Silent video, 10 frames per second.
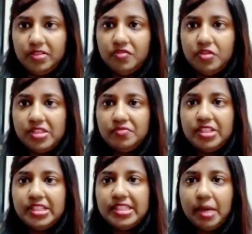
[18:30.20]

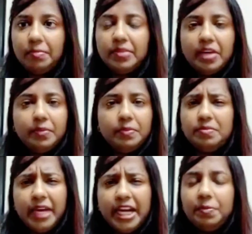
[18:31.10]
With some, there
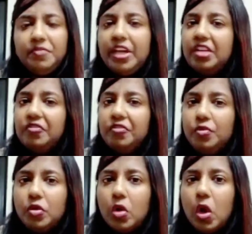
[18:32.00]
might be very few
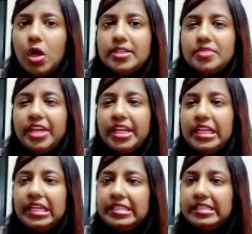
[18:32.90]
chords, very
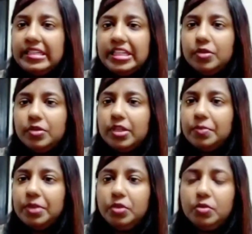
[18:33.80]
easily you're
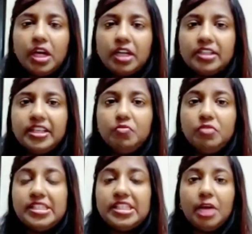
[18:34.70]
able to cut them.
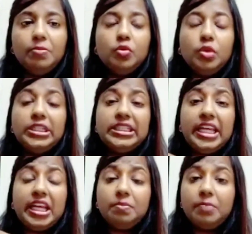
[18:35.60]
With some, you'll
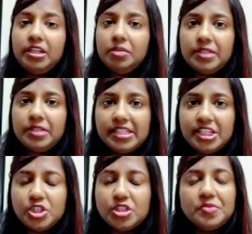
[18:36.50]
take multiple
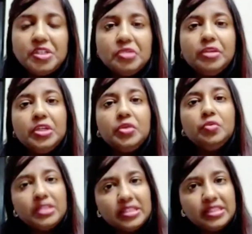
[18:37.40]
sessions, but you can do
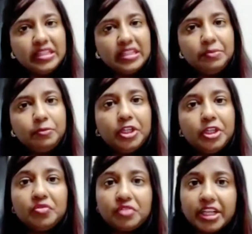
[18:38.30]
this at any point
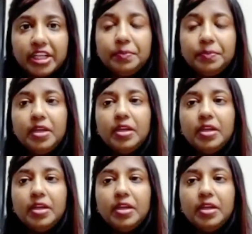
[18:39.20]
of time.